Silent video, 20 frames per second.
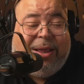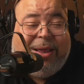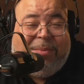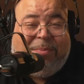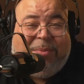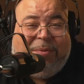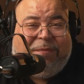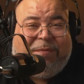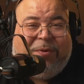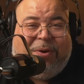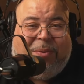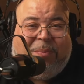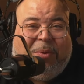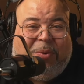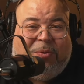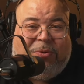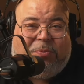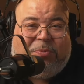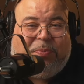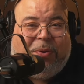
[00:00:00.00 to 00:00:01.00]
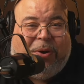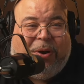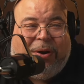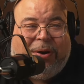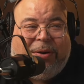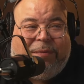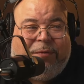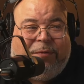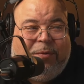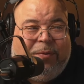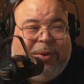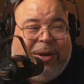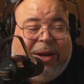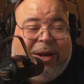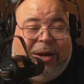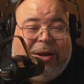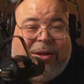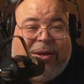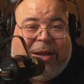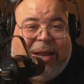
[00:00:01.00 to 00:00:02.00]
But for the most part, if you
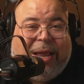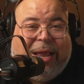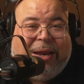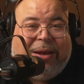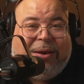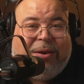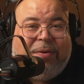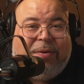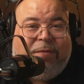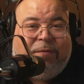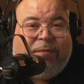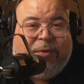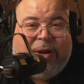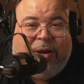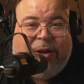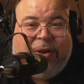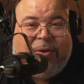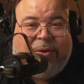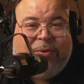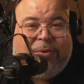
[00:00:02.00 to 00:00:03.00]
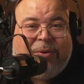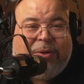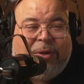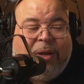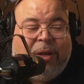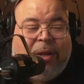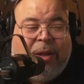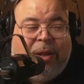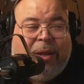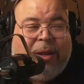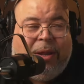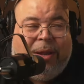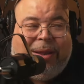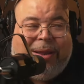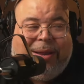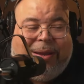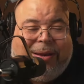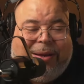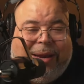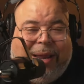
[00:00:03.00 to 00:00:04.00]
really look at videos,
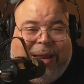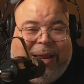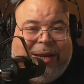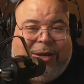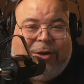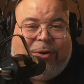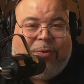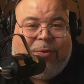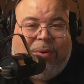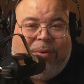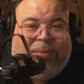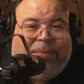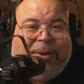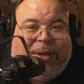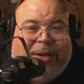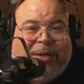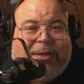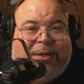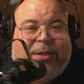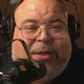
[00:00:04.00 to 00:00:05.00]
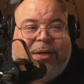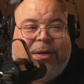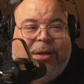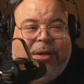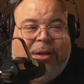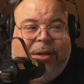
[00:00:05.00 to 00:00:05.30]
they ain't doing much.